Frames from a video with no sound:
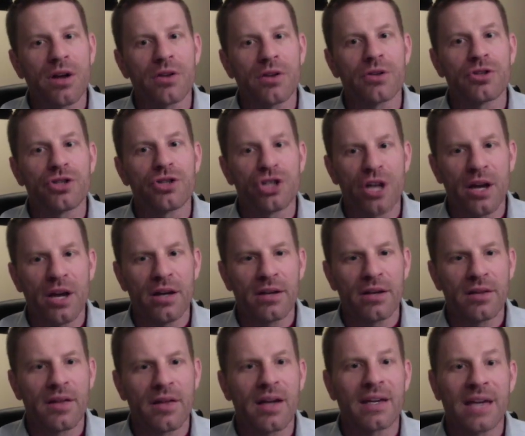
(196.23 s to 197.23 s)

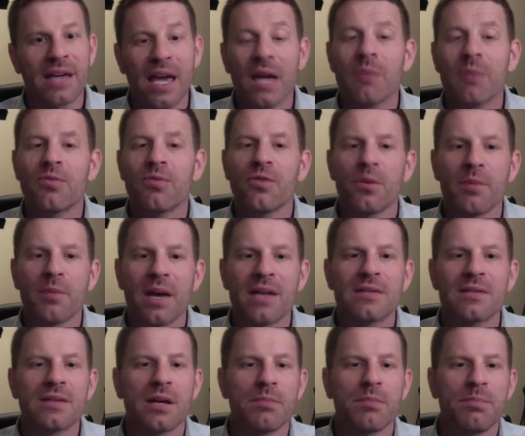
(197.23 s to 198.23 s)
check that came from
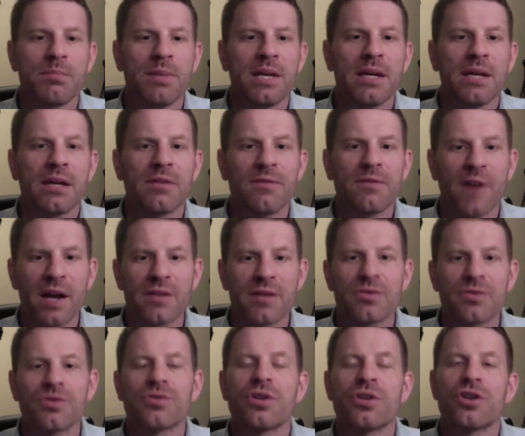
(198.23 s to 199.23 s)
Ensign Peak
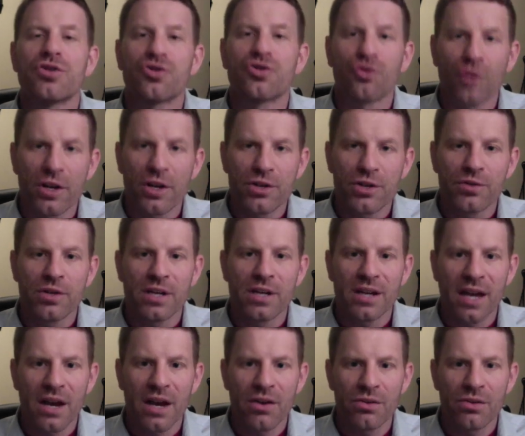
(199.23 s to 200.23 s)
Advisors' treasury
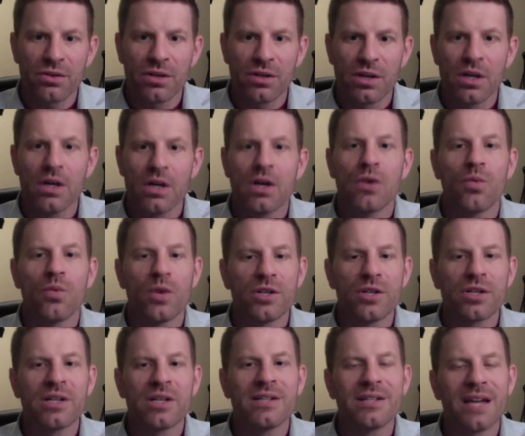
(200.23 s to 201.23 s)
account,
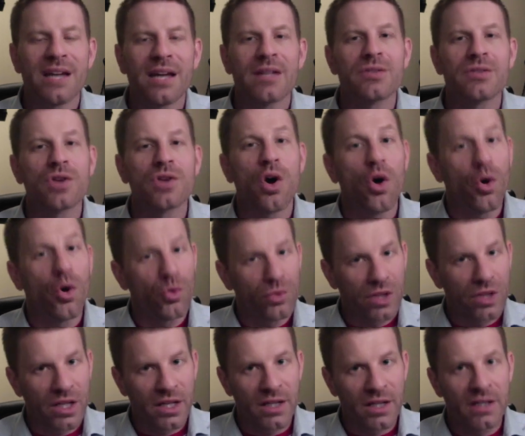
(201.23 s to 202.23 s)
which contains
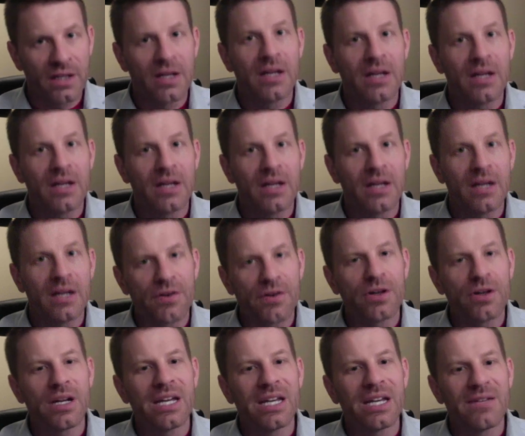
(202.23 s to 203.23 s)
only
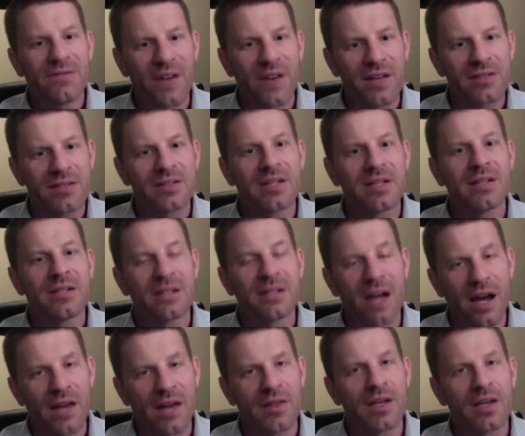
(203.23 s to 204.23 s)
never invested
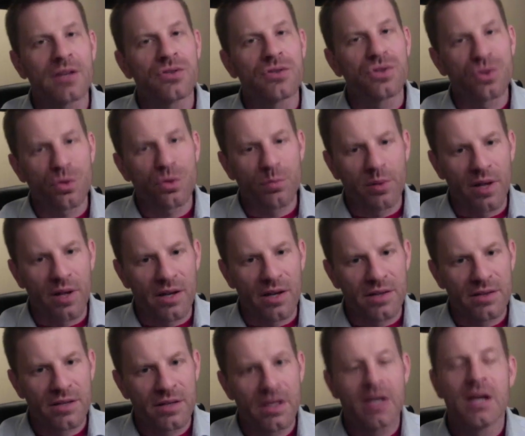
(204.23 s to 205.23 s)
tithing
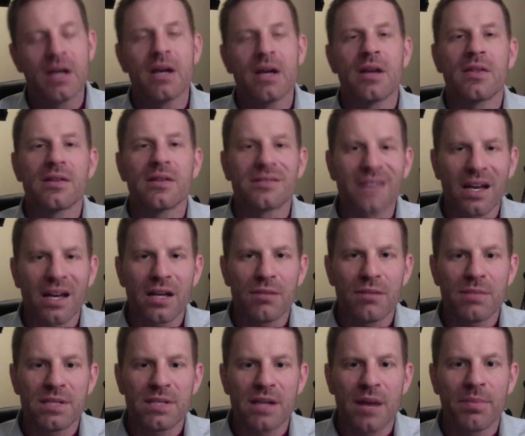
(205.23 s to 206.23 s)
surplus. The
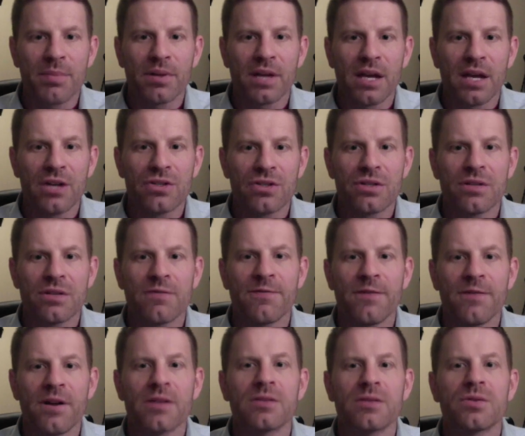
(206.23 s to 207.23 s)
second misapplication of
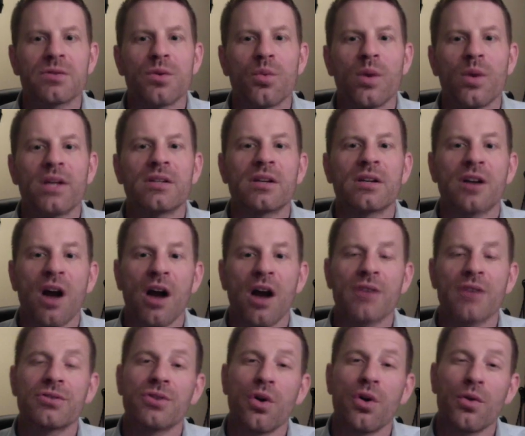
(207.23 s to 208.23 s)
funds went to
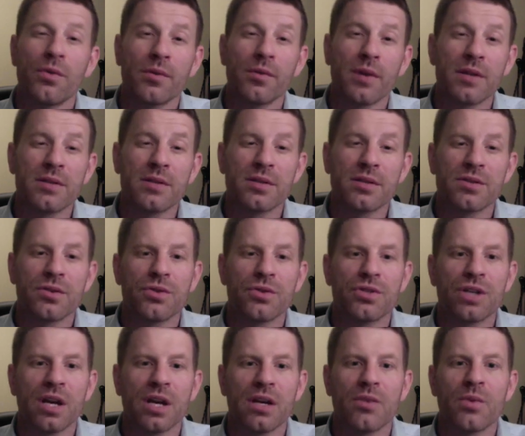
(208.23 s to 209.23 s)
cost overruns
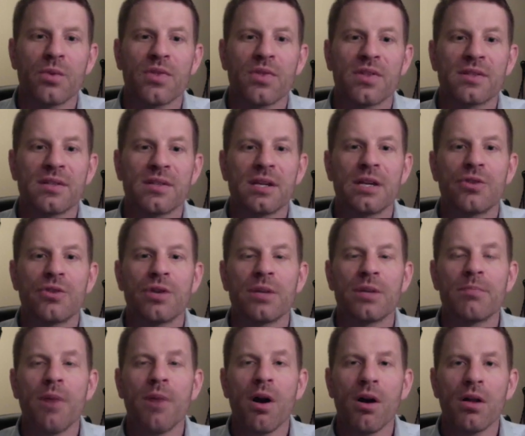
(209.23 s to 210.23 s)
associated with the City
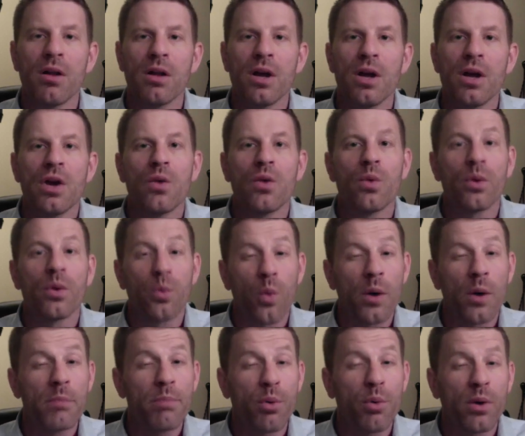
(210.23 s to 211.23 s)
Creek Mall, with
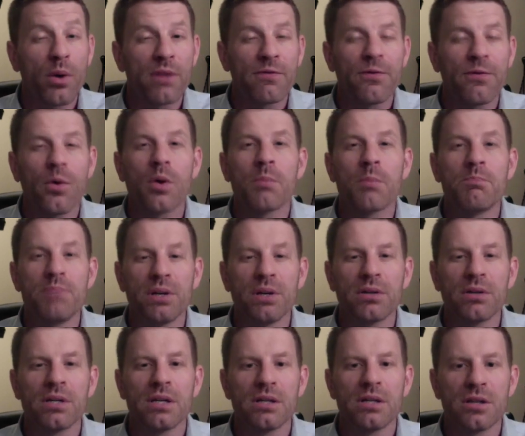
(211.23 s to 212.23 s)
$1.4
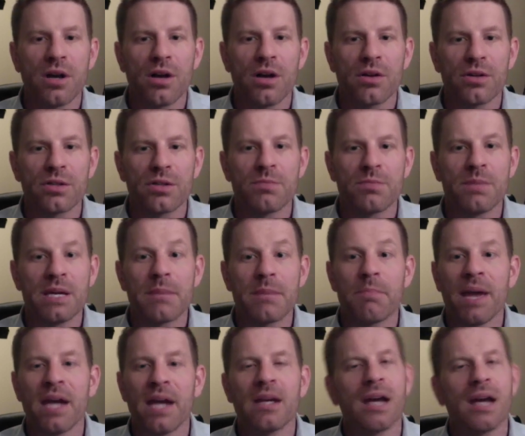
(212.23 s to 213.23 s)
billion being
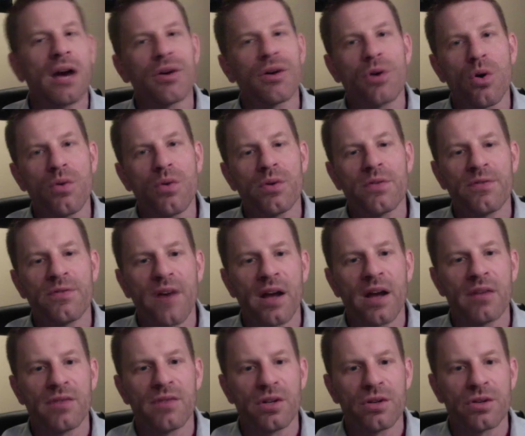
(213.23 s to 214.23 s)
paid out over
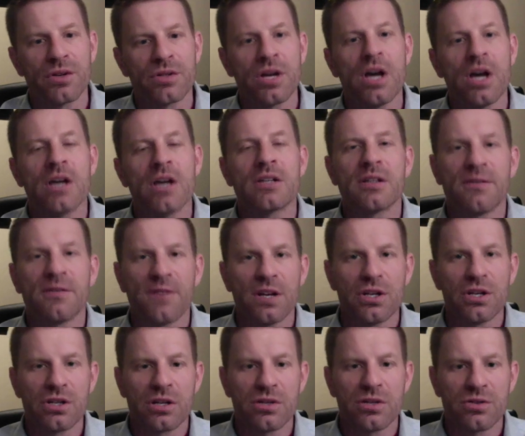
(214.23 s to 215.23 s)
5 years to
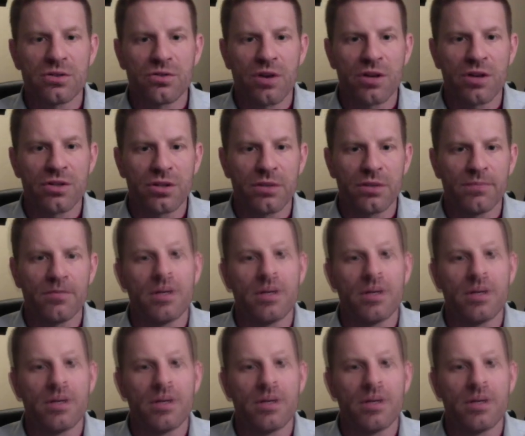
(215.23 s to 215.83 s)
finish construction.